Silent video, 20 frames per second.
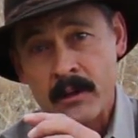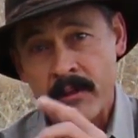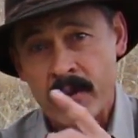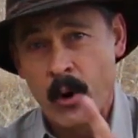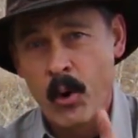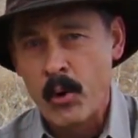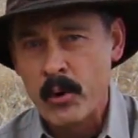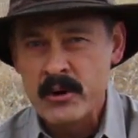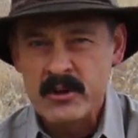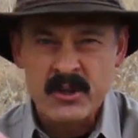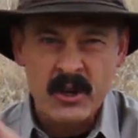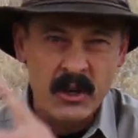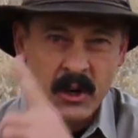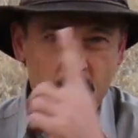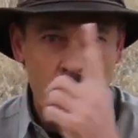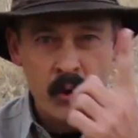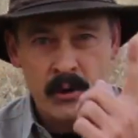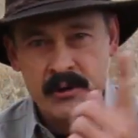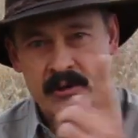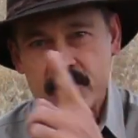The horns are
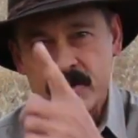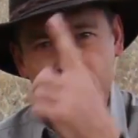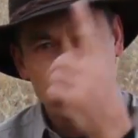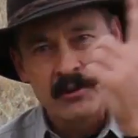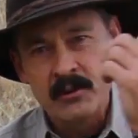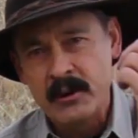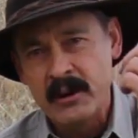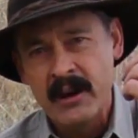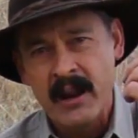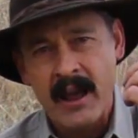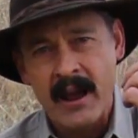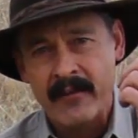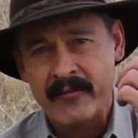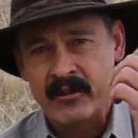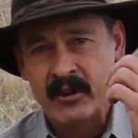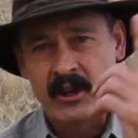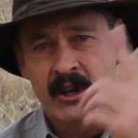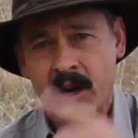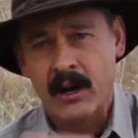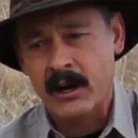corkscrewed in
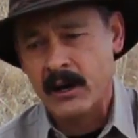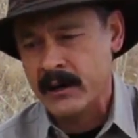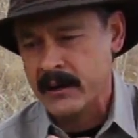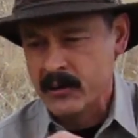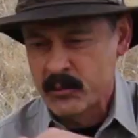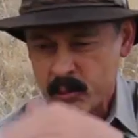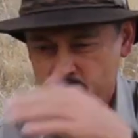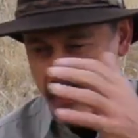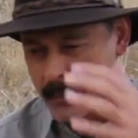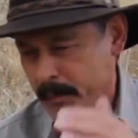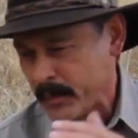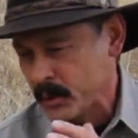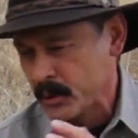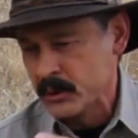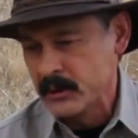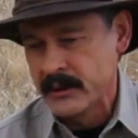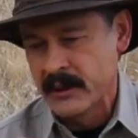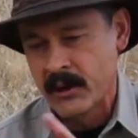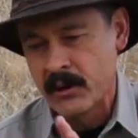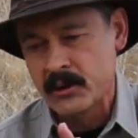Africa and
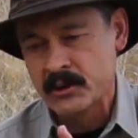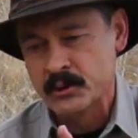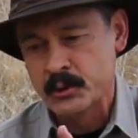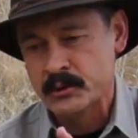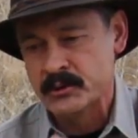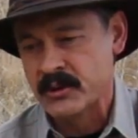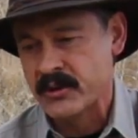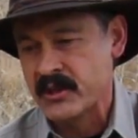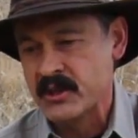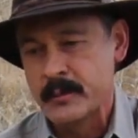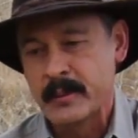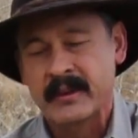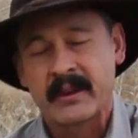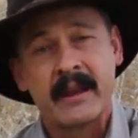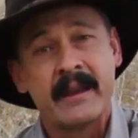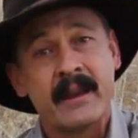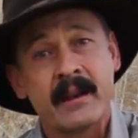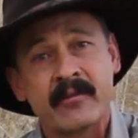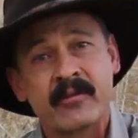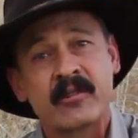rippled and all sorts of things, but
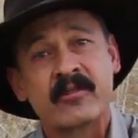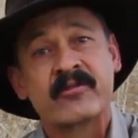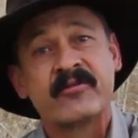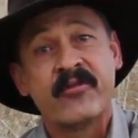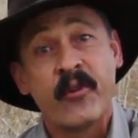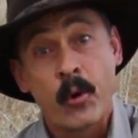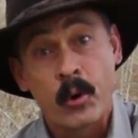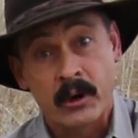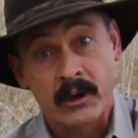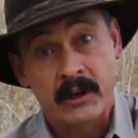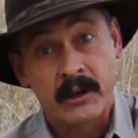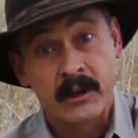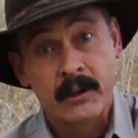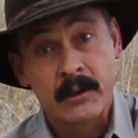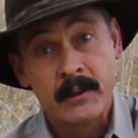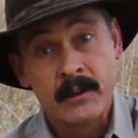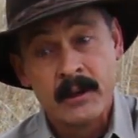they never fork.